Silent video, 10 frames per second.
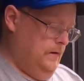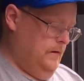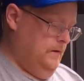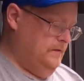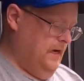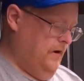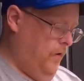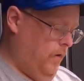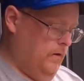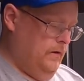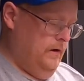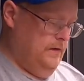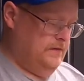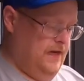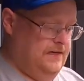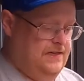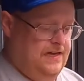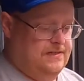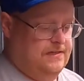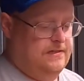Inside a heart, inside of
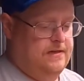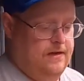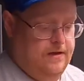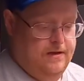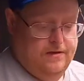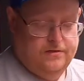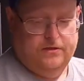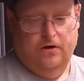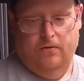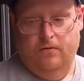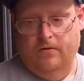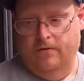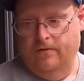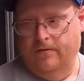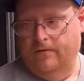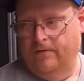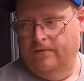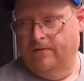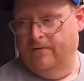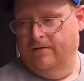Texas. Yeah, that so, font should be
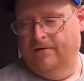Dublin.